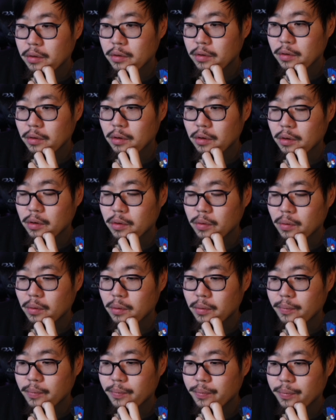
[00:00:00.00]

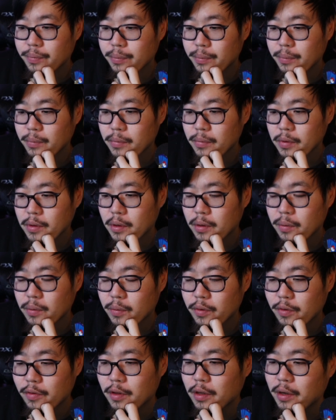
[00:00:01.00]
So,
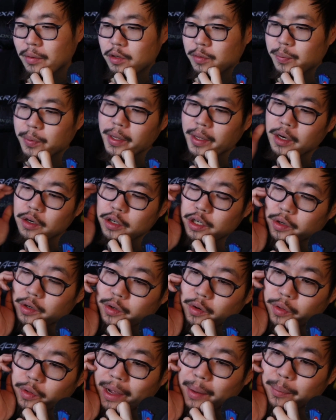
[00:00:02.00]
we'll see. I'll just put the energy on
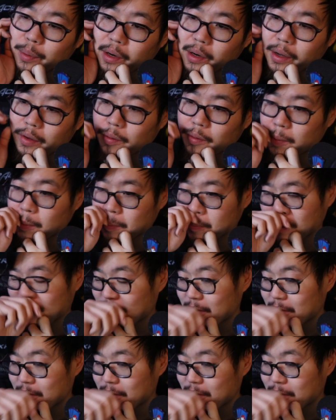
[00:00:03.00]
the old Amber, I guess.